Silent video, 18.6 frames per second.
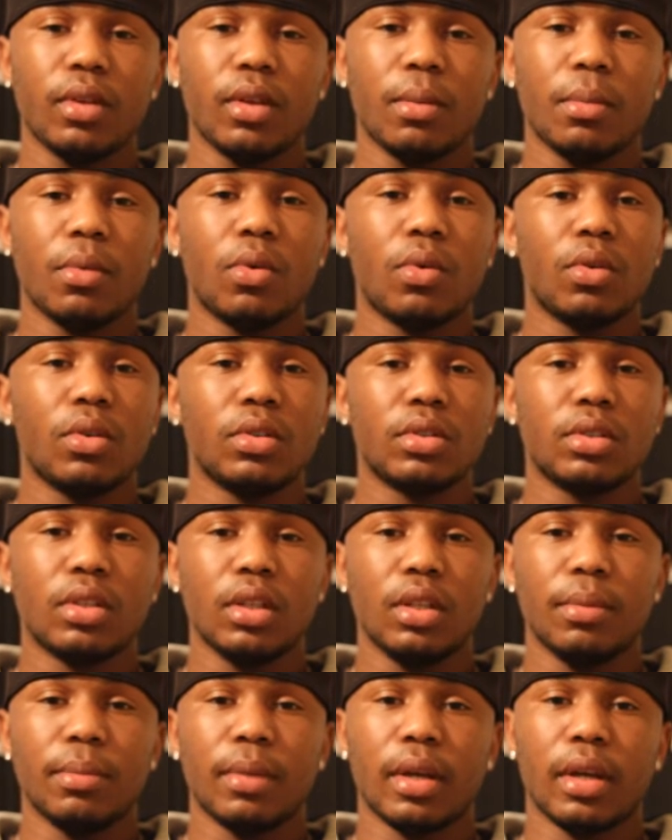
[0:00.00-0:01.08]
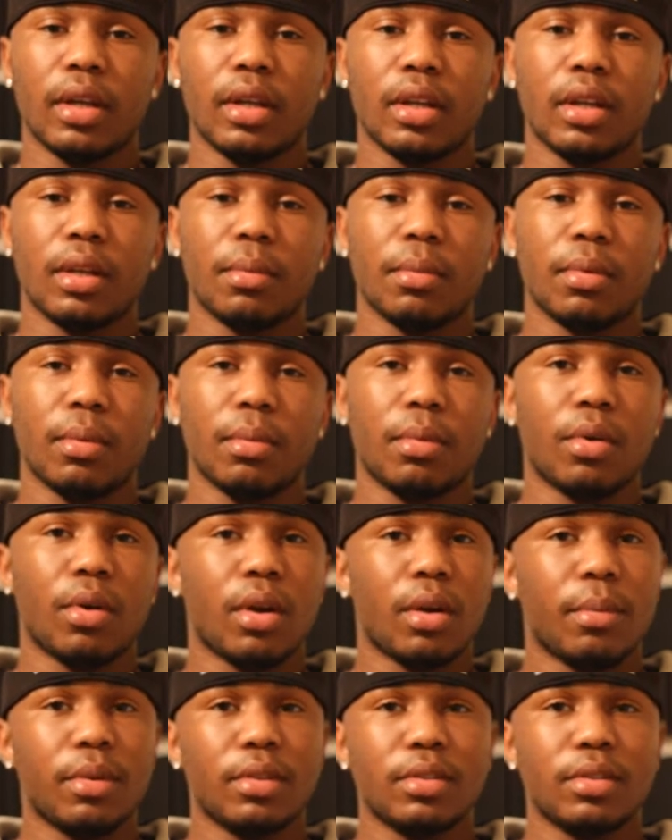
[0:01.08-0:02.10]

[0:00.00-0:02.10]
I'm going to sleep, man. I'm crying